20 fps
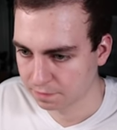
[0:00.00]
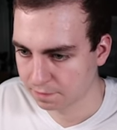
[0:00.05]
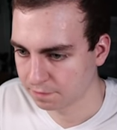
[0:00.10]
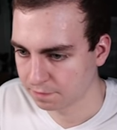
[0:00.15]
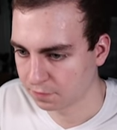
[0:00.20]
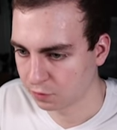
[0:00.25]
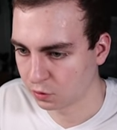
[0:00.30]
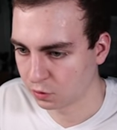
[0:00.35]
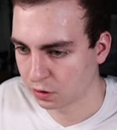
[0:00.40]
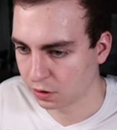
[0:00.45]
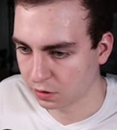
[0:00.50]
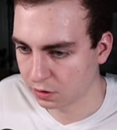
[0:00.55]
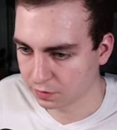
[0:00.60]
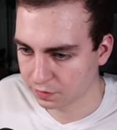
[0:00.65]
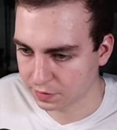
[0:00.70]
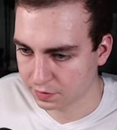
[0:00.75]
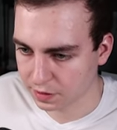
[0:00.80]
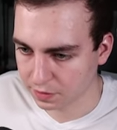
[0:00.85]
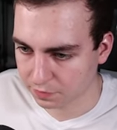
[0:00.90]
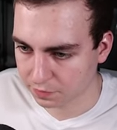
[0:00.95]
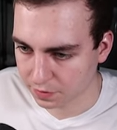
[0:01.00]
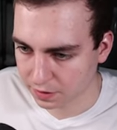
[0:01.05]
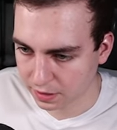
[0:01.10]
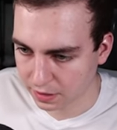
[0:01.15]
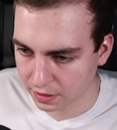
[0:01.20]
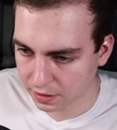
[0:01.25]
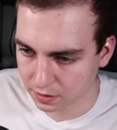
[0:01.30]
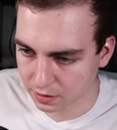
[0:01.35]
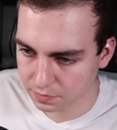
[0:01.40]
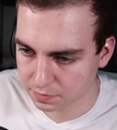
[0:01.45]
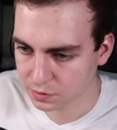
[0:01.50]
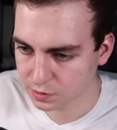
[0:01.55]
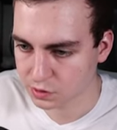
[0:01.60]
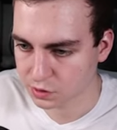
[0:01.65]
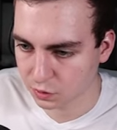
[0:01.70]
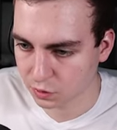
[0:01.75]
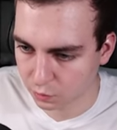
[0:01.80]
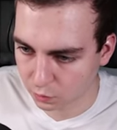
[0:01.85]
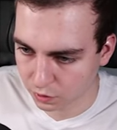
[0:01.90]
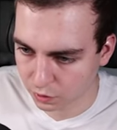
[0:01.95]
for all of the different items.
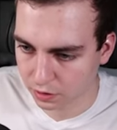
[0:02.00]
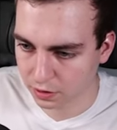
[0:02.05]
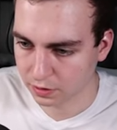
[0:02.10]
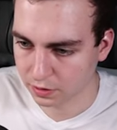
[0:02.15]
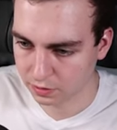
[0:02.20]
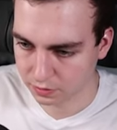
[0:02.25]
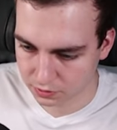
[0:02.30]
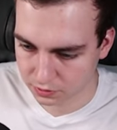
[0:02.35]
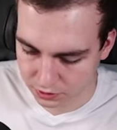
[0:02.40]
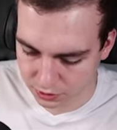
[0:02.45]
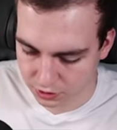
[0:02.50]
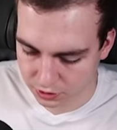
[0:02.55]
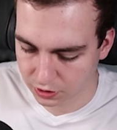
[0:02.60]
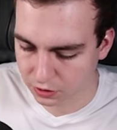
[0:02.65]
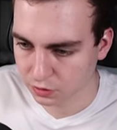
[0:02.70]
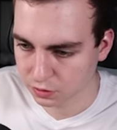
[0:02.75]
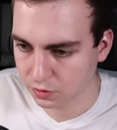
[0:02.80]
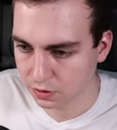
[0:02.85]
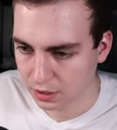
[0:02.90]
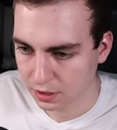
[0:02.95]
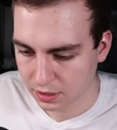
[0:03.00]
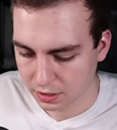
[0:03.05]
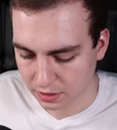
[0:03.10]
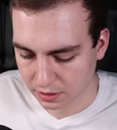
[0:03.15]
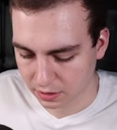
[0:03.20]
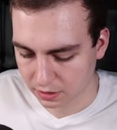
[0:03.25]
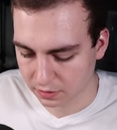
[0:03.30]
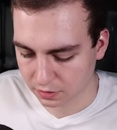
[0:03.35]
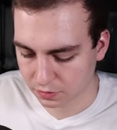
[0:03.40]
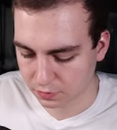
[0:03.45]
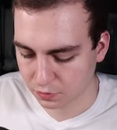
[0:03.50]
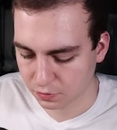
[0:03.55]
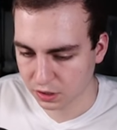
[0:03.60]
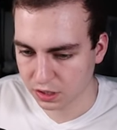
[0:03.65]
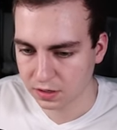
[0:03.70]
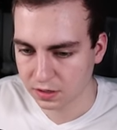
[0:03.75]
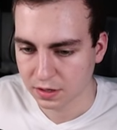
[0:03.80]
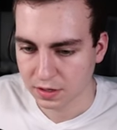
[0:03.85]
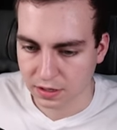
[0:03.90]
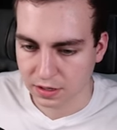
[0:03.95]
So 1, 2, and
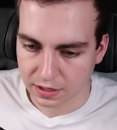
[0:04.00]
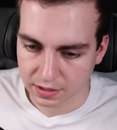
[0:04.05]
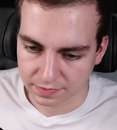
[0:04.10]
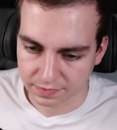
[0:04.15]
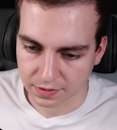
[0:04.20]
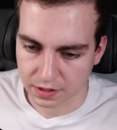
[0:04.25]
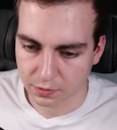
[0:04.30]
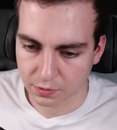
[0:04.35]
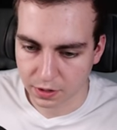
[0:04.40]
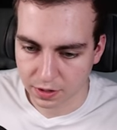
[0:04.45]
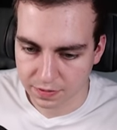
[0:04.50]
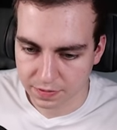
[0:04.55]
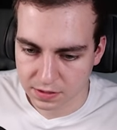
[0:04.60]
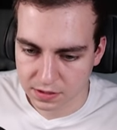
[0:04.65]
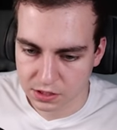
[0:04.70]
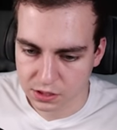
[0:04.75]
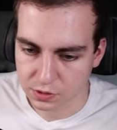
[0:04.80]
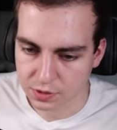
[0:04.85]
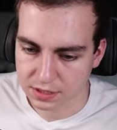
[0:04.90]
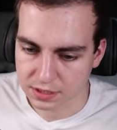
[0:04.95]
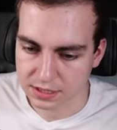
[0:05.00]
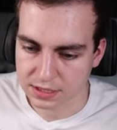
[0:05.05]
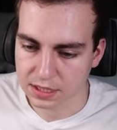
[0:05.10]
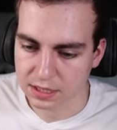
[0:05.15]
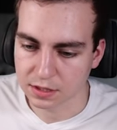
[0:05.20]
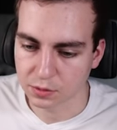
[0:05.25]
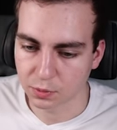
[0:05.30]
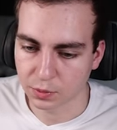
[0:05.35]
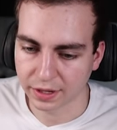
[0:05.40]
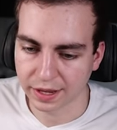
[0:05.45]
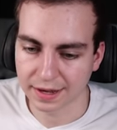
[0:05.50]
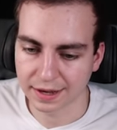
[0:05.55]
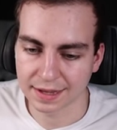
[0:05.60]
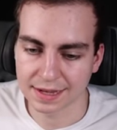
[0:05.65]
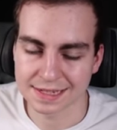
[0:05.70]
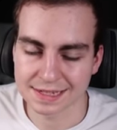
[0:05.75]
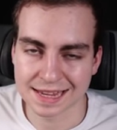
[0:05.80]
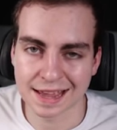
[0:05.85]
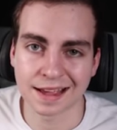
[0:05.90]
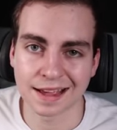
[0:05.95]
3. If I run this, you can see that we're getting
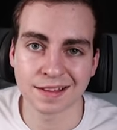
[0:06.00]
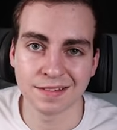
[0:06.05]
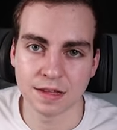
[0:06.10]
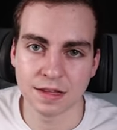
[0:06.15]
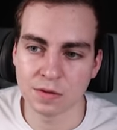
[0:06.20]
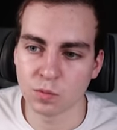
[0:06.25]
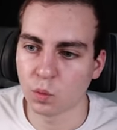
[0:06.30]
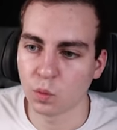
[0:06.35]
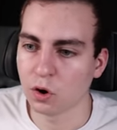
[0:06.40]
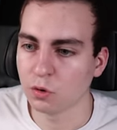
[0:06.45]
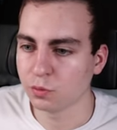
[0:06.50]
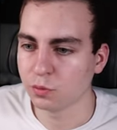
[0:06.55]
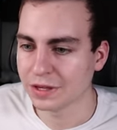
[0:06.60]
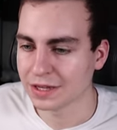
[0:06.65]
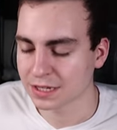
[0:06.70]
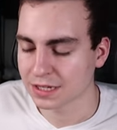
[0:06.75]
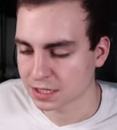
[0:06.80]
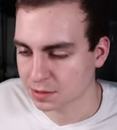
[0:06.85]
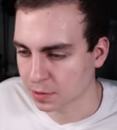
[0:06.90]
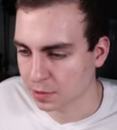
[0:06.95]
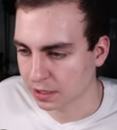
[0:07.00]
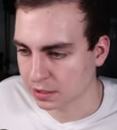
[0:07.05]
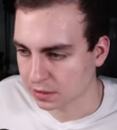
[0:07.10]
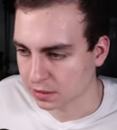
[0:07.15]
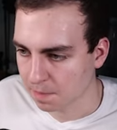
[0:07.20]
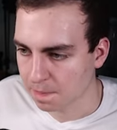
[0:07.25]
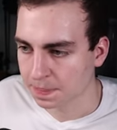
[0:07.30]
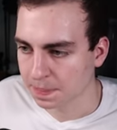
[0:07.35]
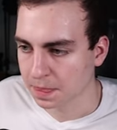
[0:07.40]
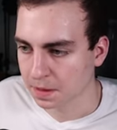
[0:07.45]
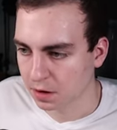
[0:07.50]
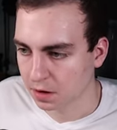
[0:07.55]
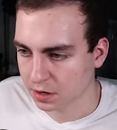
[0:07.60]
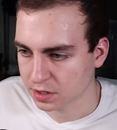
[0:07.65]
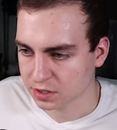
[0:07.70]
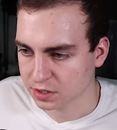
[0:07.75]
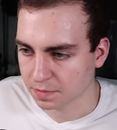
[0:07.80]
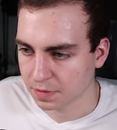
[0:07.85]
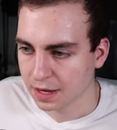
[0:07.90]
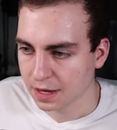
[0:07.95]
exactly what we expected.
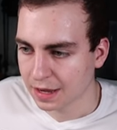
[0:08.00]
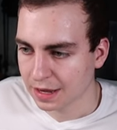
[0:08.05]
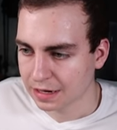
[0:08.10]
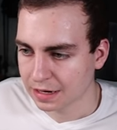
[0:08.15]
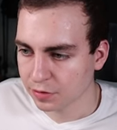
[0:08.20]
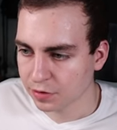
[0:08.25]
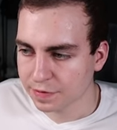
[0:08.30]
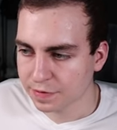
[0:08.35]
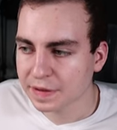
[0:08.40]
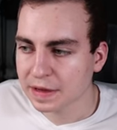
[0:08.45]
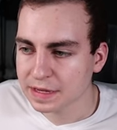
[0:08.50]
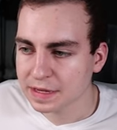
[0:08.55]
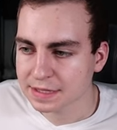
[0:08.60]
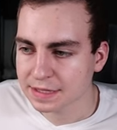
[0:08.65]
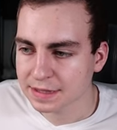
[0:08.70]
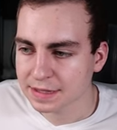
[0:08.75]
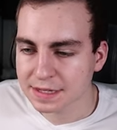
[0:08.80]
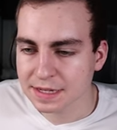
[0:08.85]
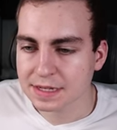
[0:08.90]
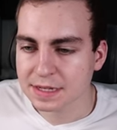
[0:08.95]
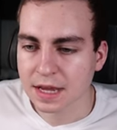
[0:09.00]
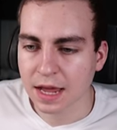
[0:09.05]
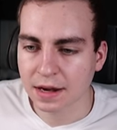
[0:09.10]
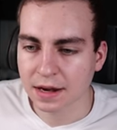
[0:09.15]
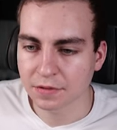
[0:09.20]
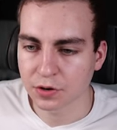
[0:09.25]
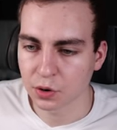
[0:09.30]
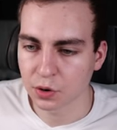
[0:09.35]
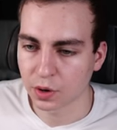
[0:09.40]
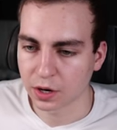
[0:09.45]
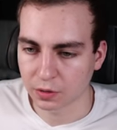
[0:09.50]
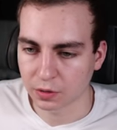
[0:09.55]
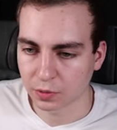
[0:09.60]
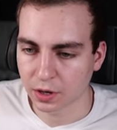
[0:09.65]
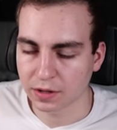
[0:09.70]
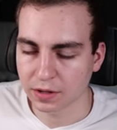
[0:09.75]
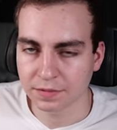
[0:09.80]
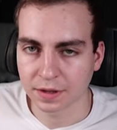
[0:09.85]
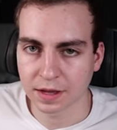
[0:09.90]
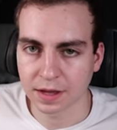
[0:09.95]
Awesome. Now the thing is, this is kind of annoying,
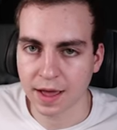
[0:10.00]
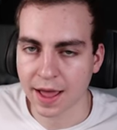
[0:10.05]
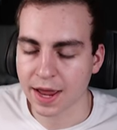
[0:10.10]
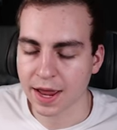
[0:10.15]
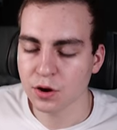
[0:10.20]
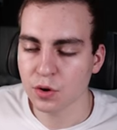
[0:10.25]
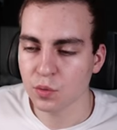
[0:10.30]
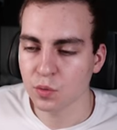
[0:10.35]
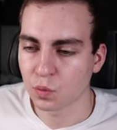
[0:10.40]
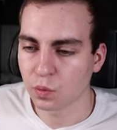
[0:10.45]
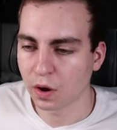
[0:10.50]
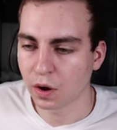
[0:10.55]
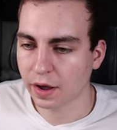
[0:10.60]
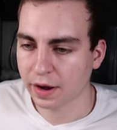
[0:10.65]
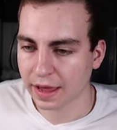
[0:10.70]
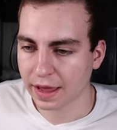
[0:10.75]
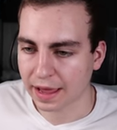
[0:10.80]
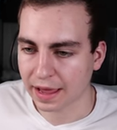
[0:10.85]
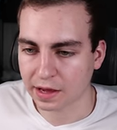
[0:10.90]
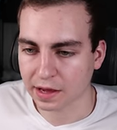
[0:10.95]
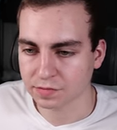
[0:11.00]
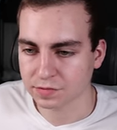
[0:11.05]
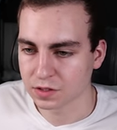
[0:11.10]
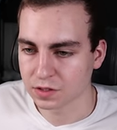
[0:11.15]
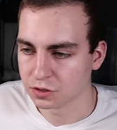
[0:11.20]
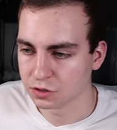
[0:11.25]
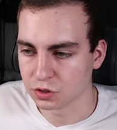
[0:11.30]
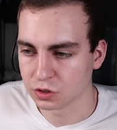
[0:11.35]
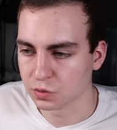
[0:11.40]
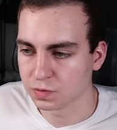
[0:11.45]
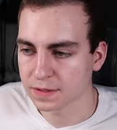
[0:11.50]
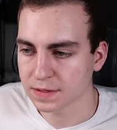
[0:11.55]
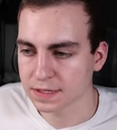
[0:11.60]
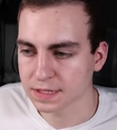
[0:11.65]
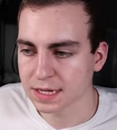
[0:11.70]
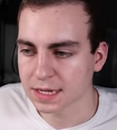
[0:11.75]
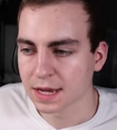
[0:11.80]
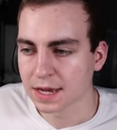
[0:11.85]
right? Like I don't want to have to do this,